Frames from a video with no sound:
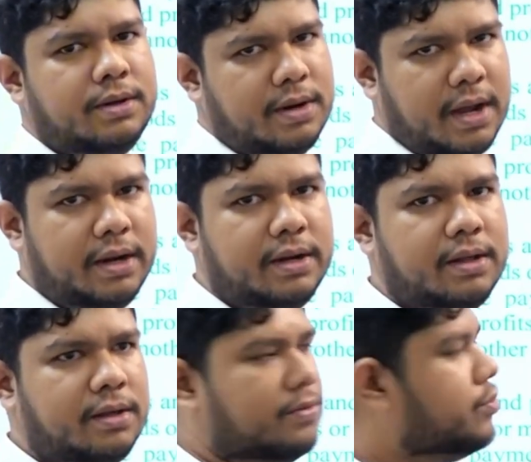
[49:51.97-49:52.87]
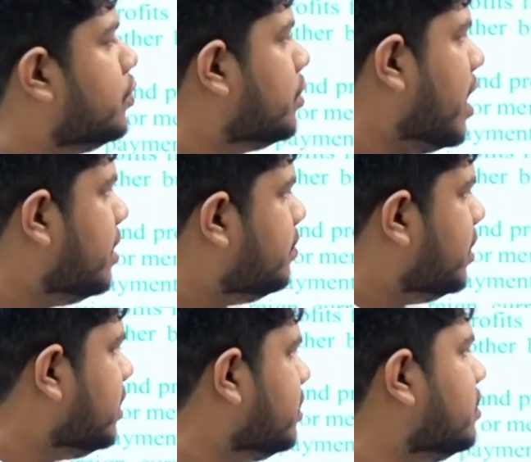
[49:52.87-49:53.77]
right? If you can
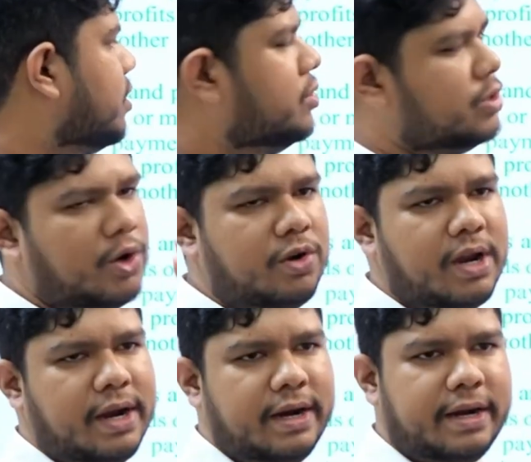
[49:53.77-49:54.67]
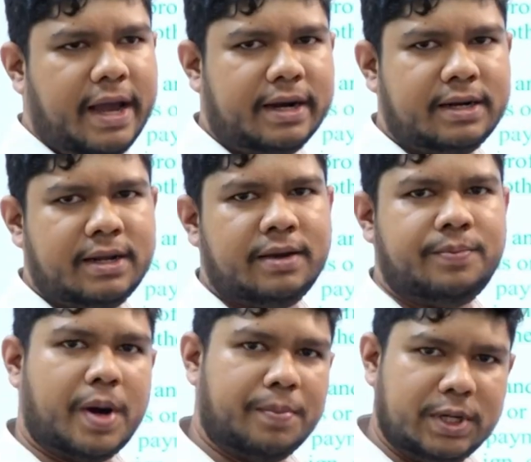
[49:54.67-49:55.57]
bring consolidated act
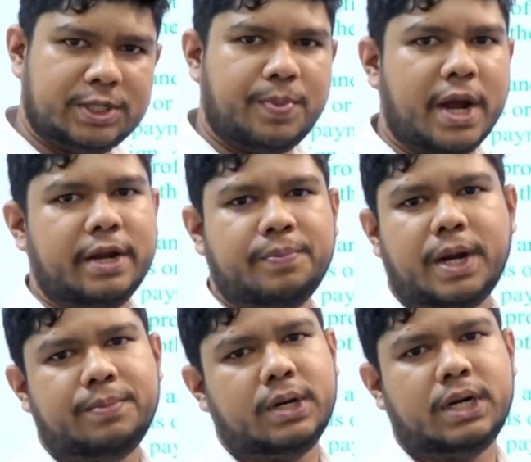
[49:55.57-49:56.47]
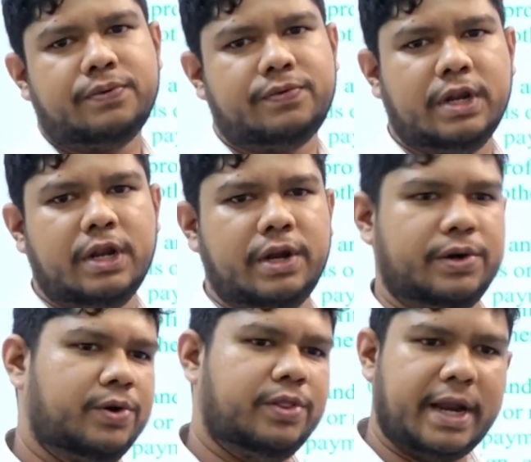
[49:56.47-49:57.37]
published by Department of Inland
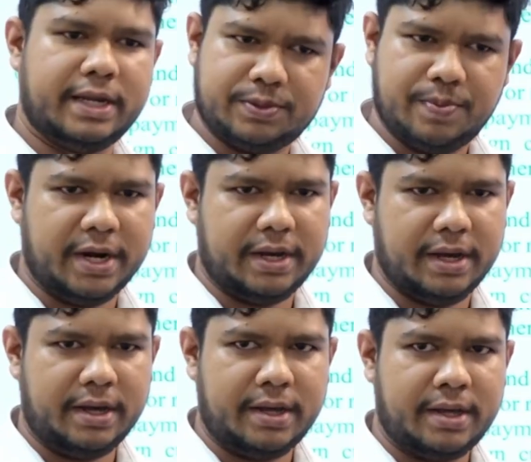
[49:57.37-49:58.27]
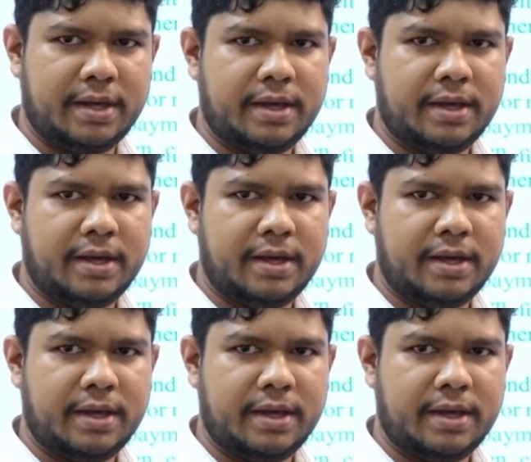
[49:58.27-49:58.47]
Revenue, that is better.